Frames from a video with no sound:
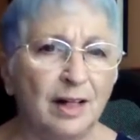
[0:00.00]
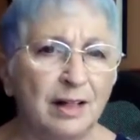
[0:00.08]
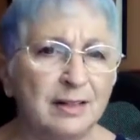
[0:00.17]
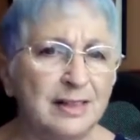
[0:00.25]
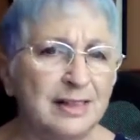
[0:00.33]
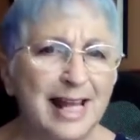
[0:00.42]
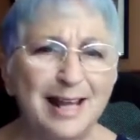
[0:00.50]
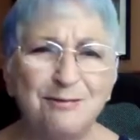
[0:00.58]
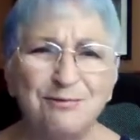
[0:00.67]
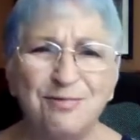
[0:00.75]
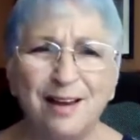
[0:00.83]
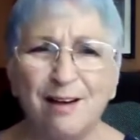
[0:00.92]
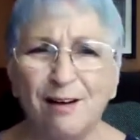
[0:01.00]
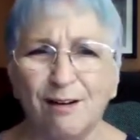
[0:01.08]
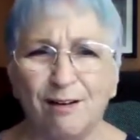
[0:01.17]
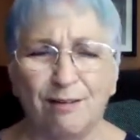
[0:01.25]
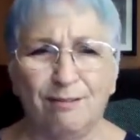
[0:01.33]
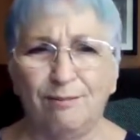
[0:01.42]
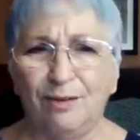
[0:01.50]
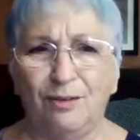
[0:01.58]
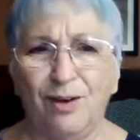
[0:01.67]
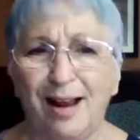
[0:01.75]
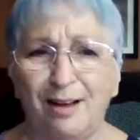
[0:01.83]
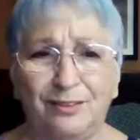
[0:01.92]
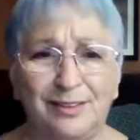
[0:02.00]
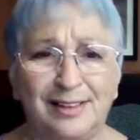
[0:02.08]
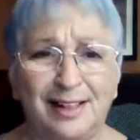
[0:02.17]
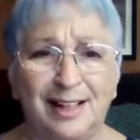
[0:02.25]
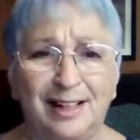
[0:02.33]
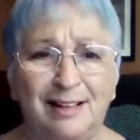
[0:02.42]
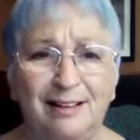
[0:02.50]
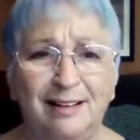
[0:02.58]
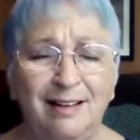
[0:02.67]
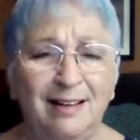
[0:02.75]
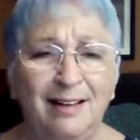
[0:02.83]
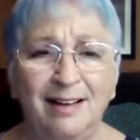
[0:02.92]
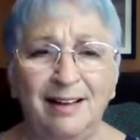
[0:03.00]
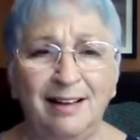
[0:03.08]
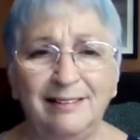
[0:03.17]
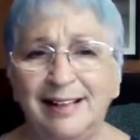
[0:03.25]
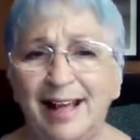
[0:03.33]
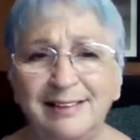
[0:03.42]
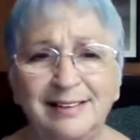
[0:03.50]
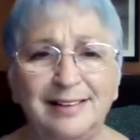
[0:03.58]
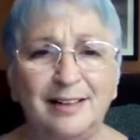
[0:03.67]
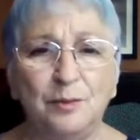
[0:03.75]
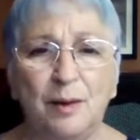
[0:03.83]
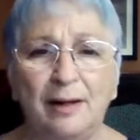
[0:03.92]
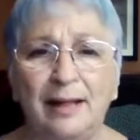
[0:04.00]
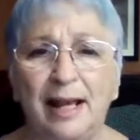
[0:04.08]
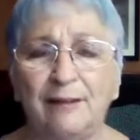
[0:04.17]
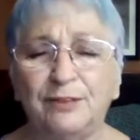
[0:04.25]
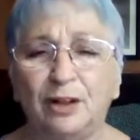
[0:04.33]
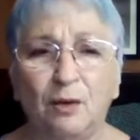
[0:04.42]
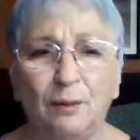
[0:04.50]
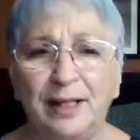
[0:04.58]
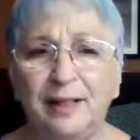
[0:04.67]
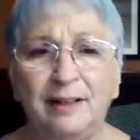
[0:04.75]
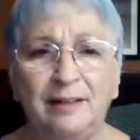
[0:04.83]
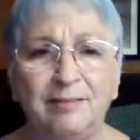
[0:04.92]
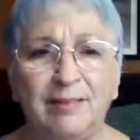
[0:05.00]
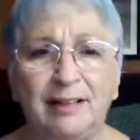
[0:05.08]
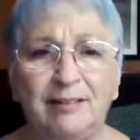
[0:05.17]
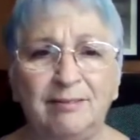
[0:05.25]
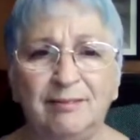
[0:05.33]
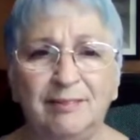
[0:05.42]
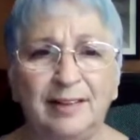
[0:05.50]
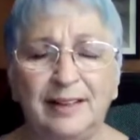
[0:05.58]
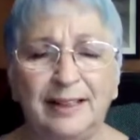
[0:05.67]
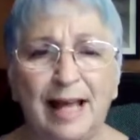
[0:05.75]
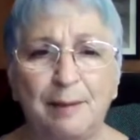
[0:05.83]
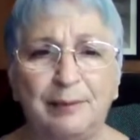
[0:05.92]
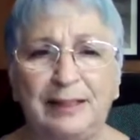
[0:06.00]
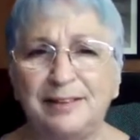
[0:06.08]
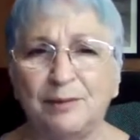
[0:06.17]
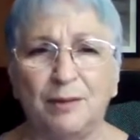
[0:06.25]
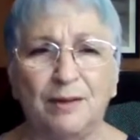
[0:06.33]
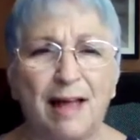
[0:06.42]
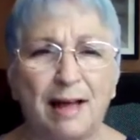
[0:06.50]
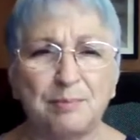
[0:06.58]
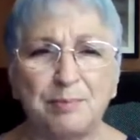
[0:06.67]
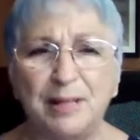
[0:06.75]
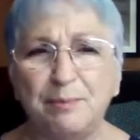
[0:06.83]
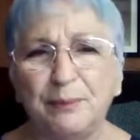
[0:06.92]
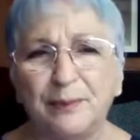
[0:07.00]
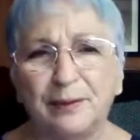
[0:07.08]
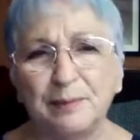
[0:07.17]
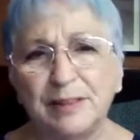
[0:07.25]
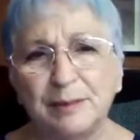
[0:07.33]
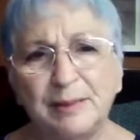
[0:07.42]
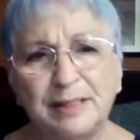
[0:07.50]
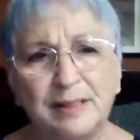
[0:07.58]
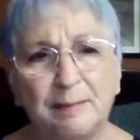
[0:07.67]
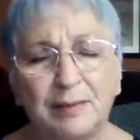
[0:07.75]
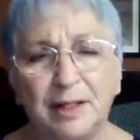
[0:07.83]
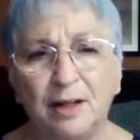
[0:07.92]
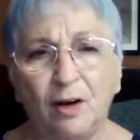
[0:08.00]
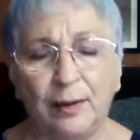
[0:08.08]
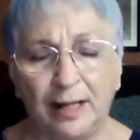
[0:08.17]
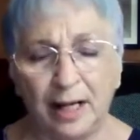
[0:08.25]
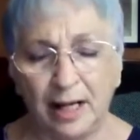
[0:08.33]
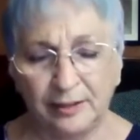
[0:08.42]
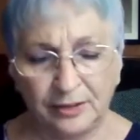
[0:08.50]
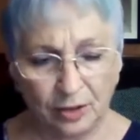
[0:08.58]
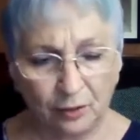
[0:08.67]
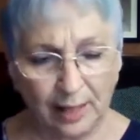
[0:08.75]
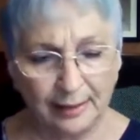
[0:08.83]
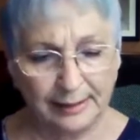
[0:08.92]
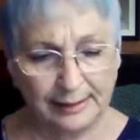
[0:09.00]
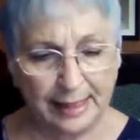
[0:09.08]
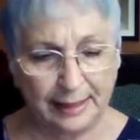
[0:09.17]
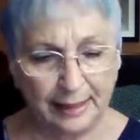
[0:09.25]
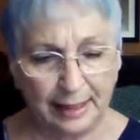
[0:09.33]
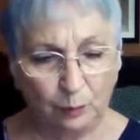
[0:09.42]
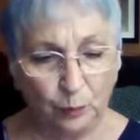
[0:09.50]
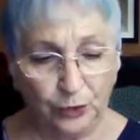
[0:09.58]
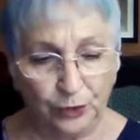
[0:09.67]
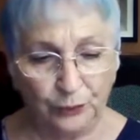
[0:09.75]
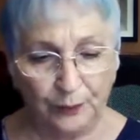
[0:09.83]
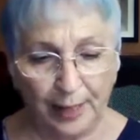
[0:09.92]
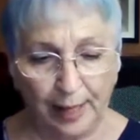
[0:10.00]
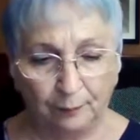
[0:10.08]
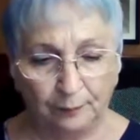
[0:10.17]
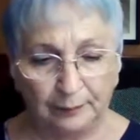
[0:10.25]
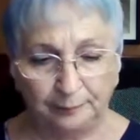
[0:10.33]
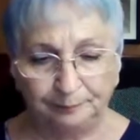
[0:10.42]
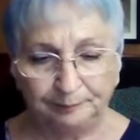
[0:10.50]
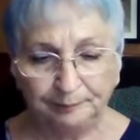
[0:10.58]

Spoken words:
state fair grounds, and I just didn't want to have to go in, and that place, there were a lot of people there. There must have been something going on, so I decided I wouldn't do that one.